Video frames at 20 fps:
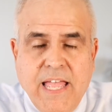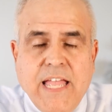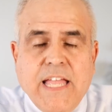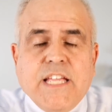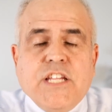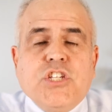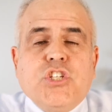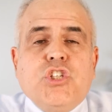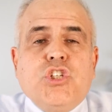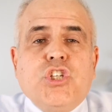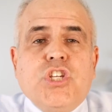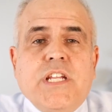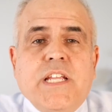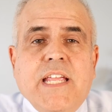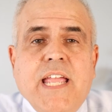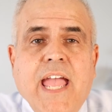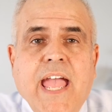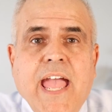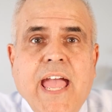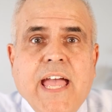She
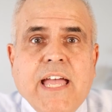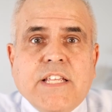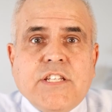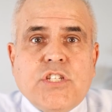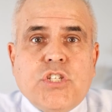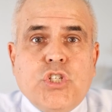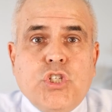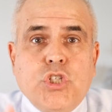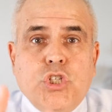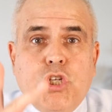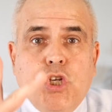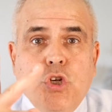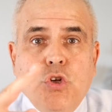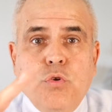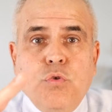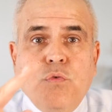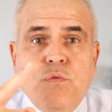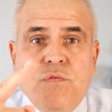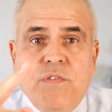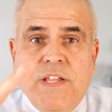has
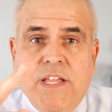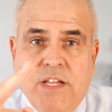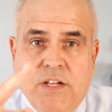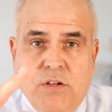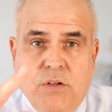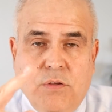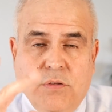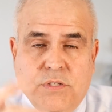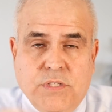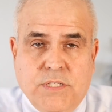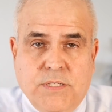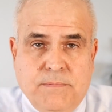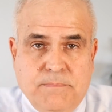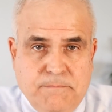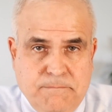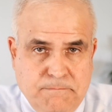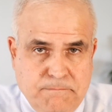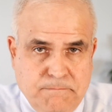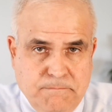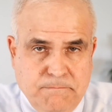two vehicles.
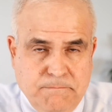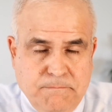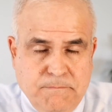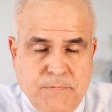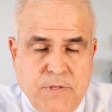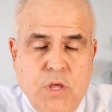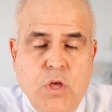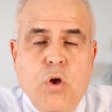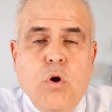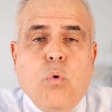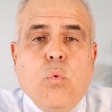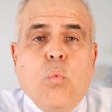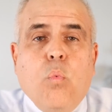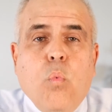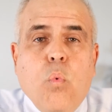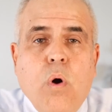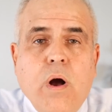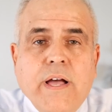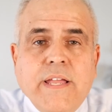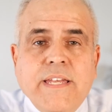
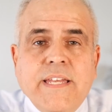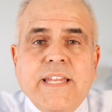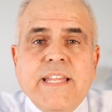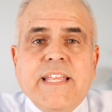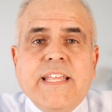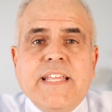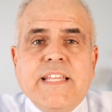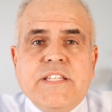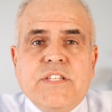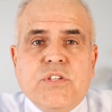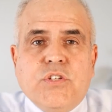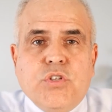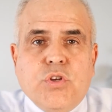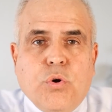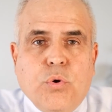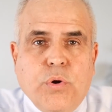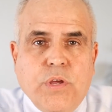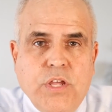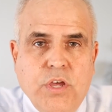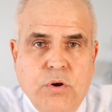One is a
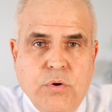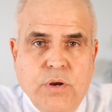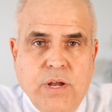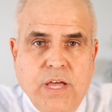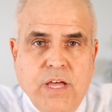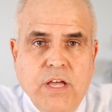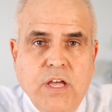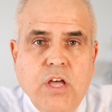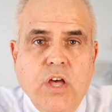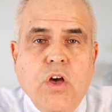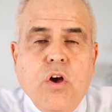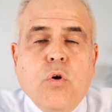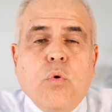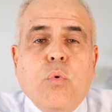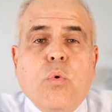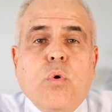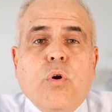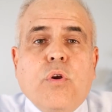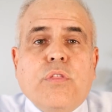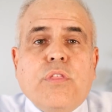Toyota
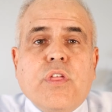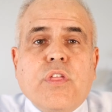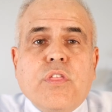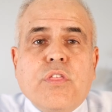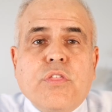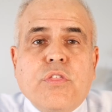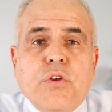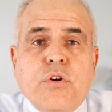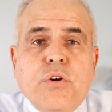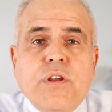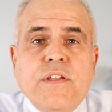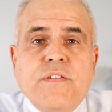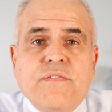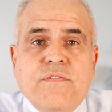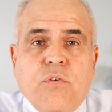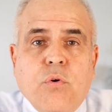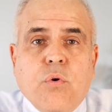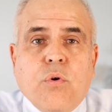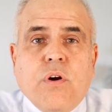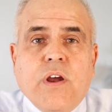worth
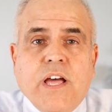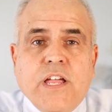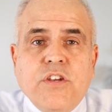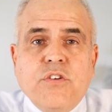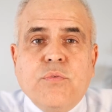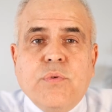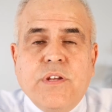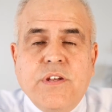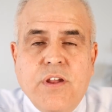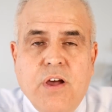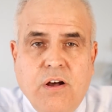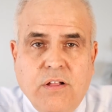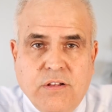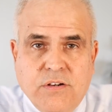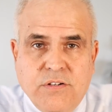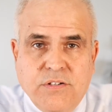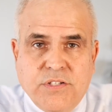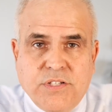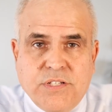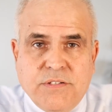
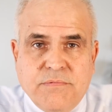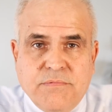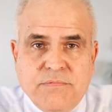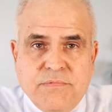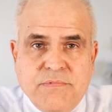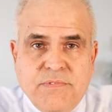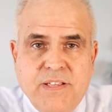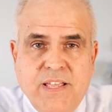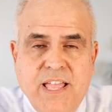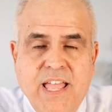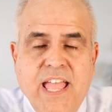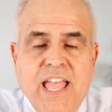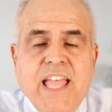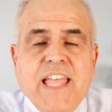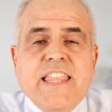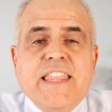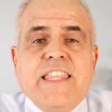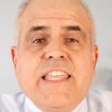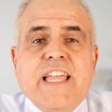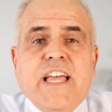$3,400.
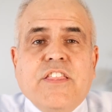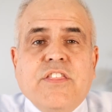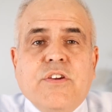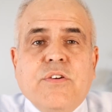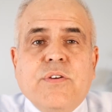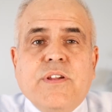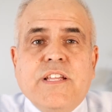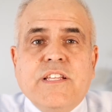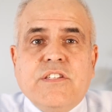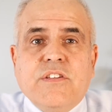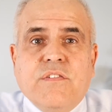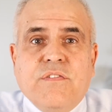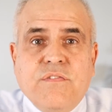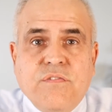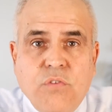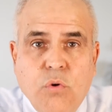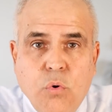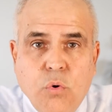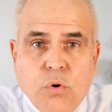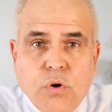The other is a
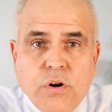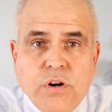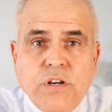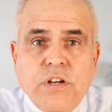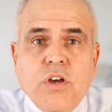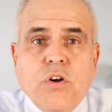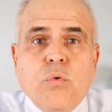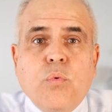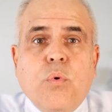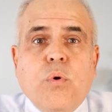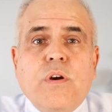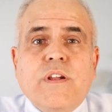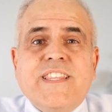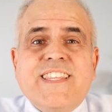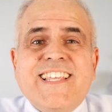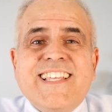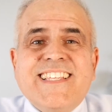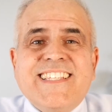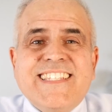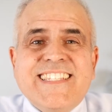Ford worth
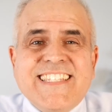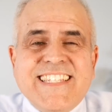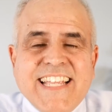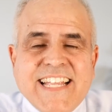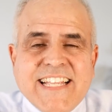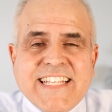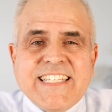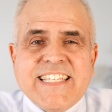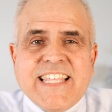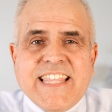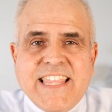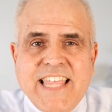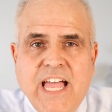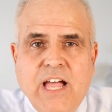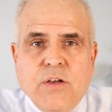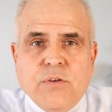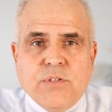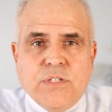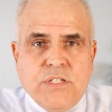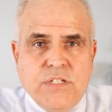
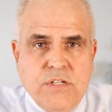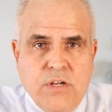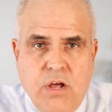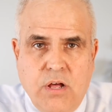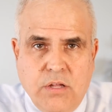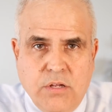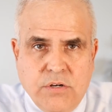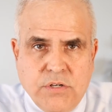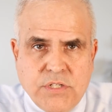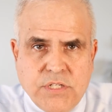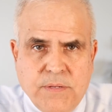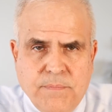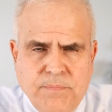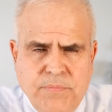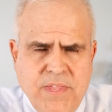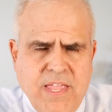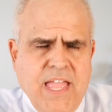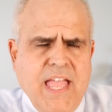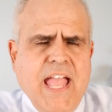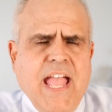$6,000,
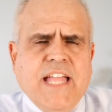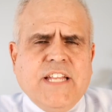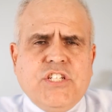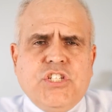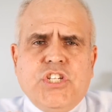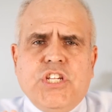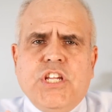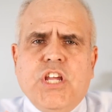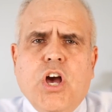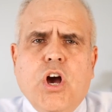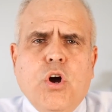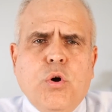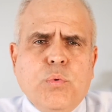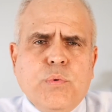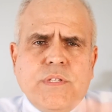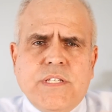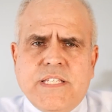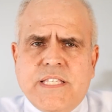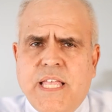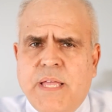and she
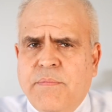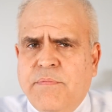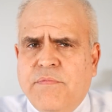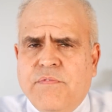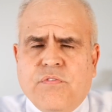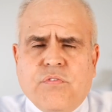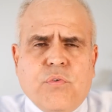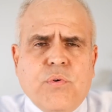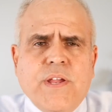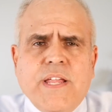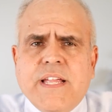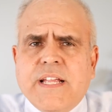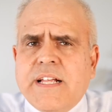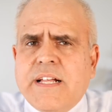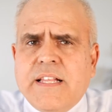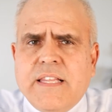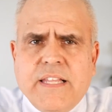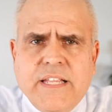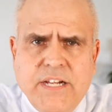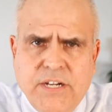owns them free and
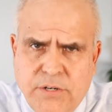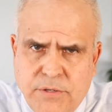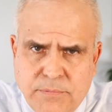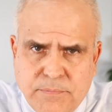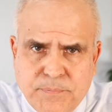clear.